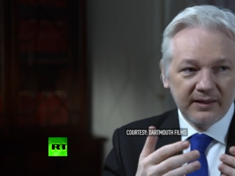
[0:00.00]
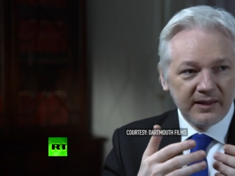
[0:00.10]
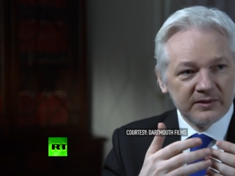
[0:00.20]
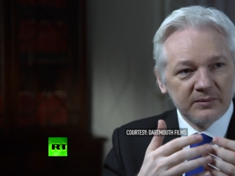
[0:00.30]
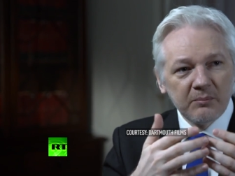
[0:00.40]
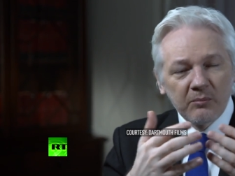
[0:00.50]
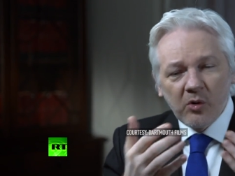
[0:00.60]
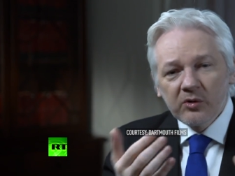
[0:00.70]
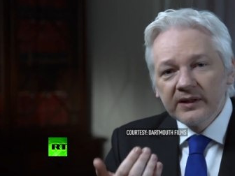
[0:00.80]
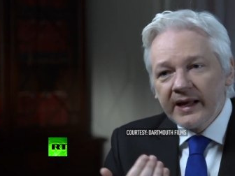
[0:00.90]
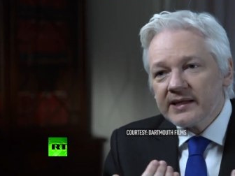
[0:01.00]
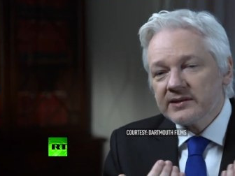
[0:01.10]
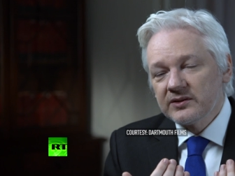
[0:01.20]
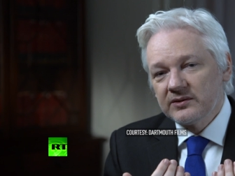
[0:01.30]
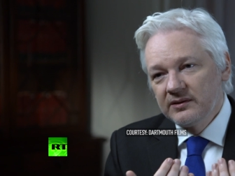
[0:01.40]
is more or
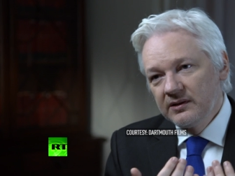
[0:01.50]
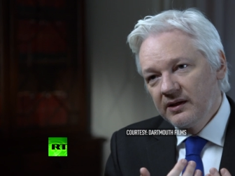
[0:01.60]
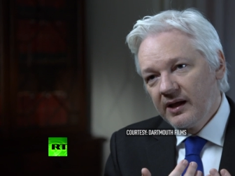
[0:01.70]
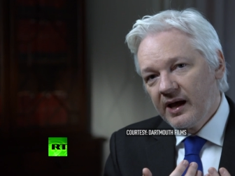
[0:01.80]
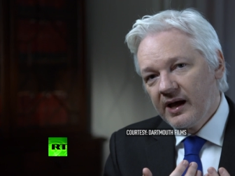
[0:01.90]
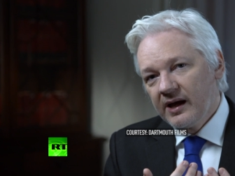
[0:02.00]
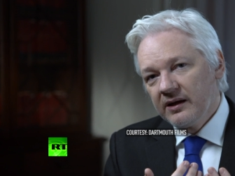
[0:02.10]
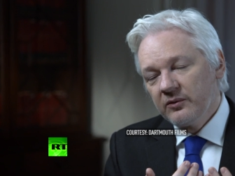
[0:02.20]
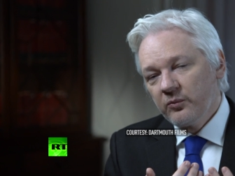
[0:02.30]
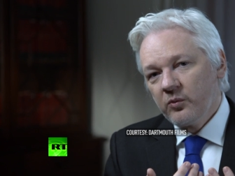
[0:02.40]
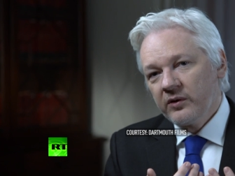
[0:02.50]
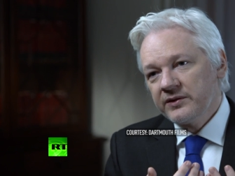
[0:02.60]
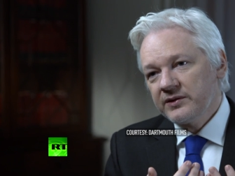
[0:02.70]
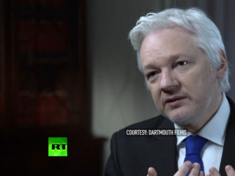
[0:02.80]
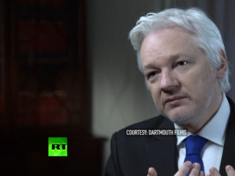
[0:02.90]
less what
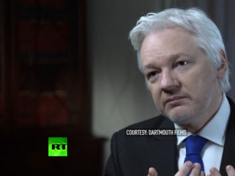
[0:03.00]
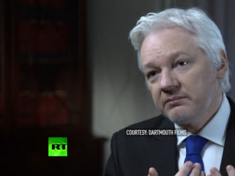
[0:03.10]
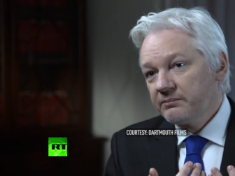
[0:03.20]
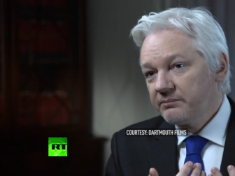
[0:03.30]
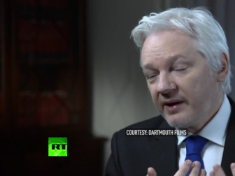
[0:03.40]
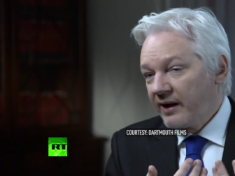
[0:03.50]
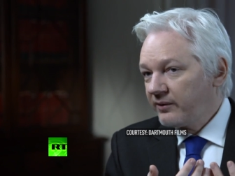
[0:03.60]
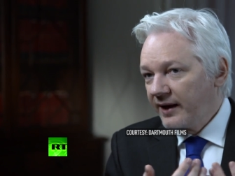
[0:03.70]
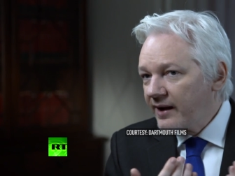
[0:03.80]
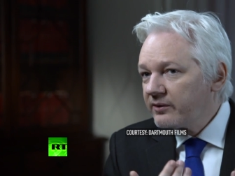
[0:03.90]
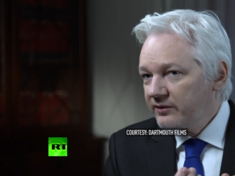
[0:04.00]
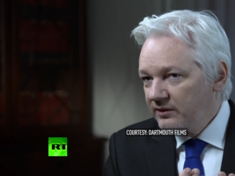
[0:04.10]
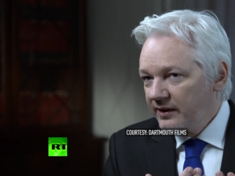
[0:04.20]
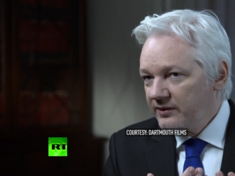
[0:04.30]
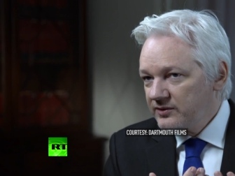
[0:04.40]
is in power now in the
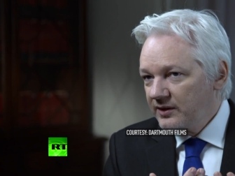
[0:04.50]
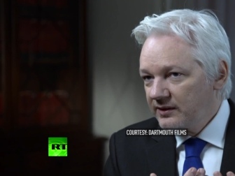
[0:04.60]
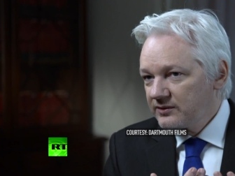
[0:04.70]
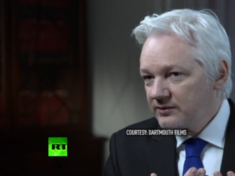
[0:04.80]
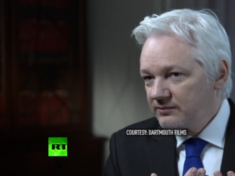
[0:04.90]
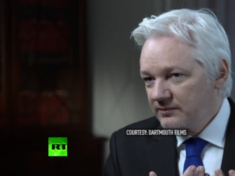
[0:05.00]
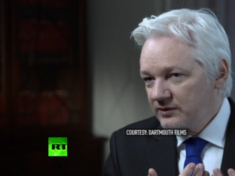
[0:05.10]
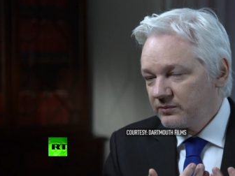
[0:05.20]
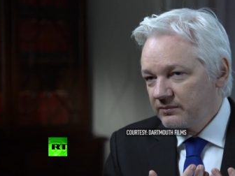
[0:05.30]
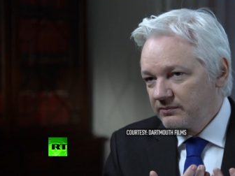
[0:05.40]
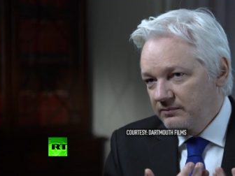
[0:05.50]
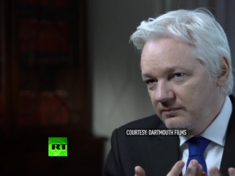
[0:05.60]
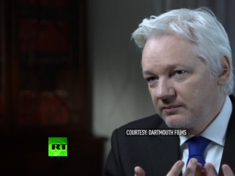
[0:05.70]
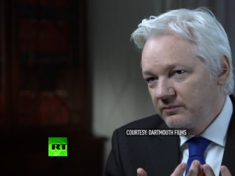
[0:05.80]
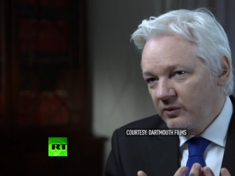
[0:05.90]
United States. It's
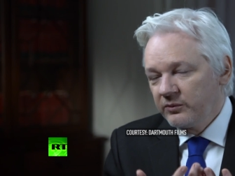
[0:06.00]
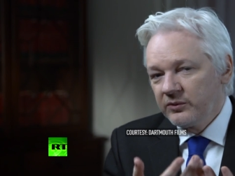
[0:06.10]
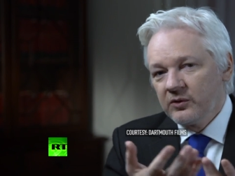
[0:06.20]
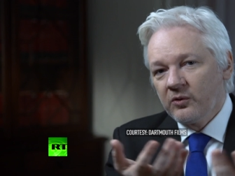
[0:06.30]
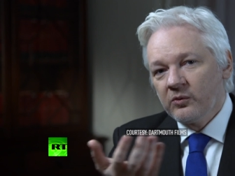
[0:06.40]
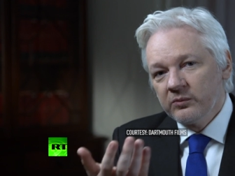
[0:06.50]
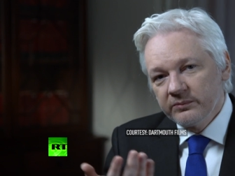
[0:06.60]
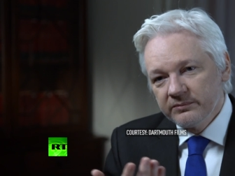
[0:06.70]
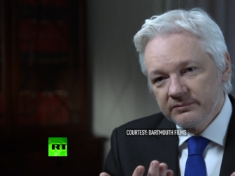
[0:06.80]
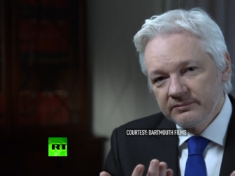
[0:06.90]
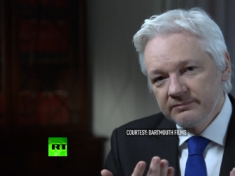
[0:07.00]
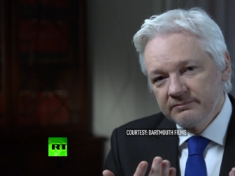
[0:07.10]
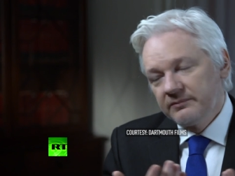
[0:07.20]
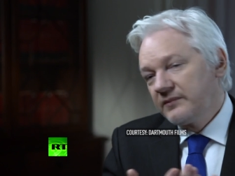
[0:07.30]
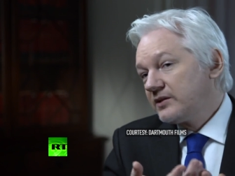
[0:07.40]
what you would call
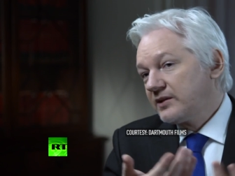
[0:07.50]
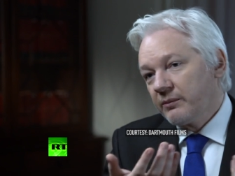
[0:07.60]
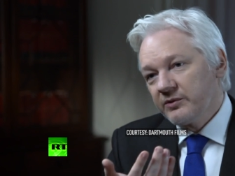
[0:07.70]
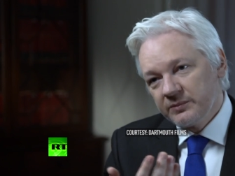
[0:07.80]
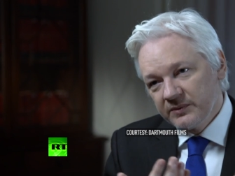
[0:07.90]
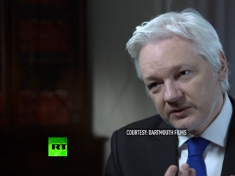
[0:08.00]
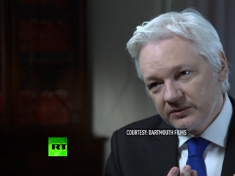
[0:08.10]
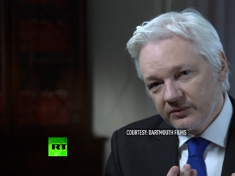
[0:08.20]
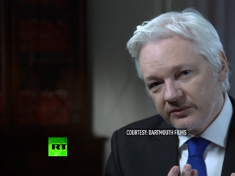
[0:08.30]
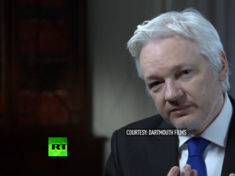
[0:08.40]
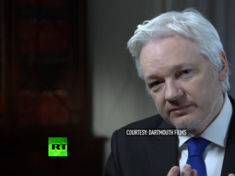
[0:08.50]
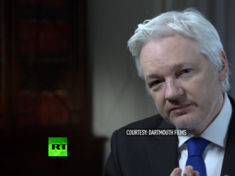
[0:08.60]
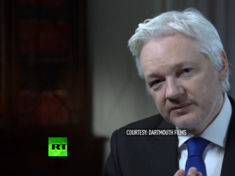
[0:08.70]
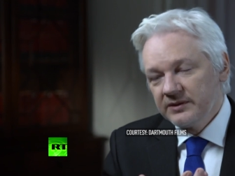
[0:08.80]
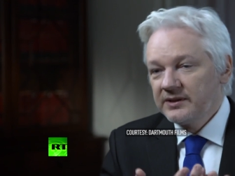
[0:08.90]
the establishment or the
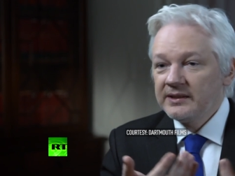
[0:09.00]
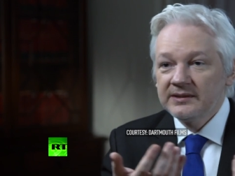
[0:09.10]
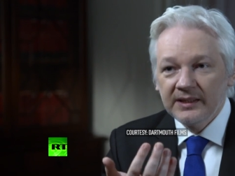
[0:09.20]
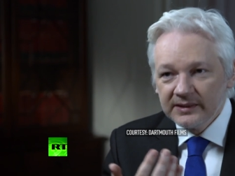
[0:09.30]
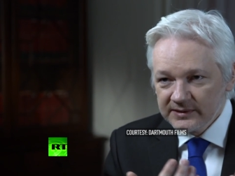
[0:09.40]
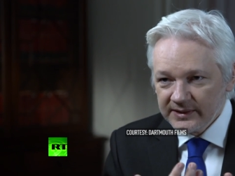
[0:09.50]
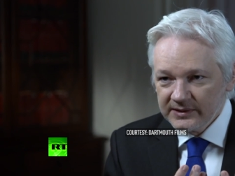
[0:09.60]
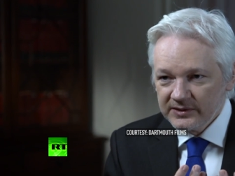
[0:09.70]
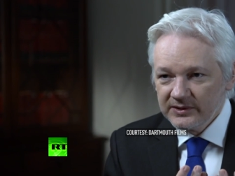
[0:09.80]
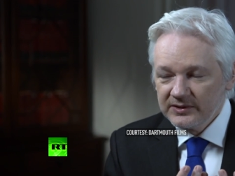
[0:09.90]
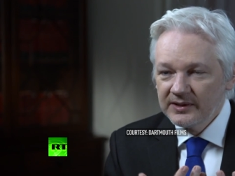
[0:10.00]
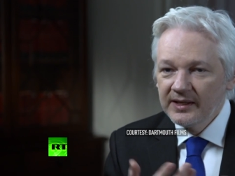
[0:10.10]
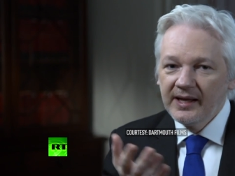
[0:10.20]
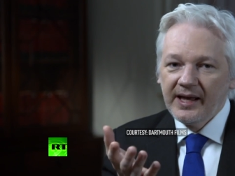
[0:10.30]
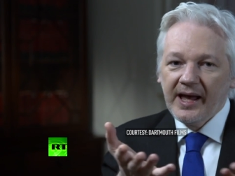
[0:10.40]
DC consensus
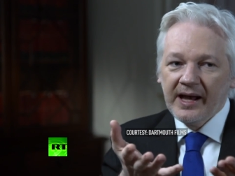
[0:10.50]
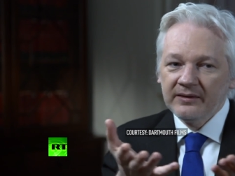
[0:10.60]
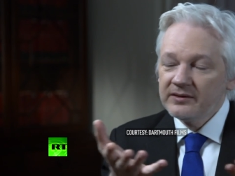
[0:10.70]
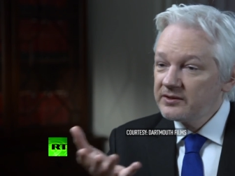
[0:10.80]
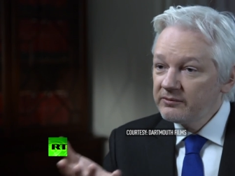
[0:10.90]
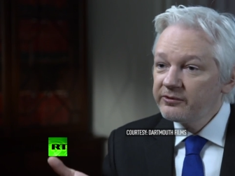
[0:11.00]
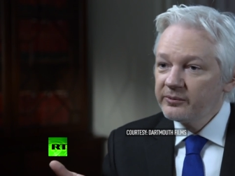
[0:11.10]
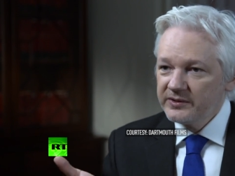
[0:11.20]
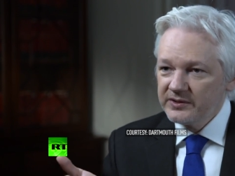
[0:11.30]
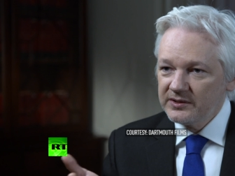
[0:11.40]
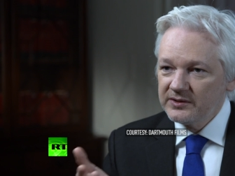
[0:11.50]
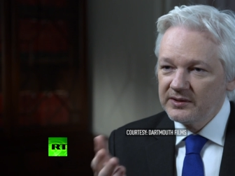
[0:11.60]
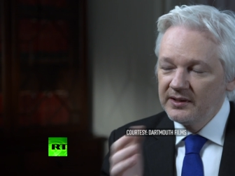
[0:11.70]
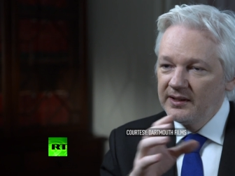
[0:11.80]
and its influences.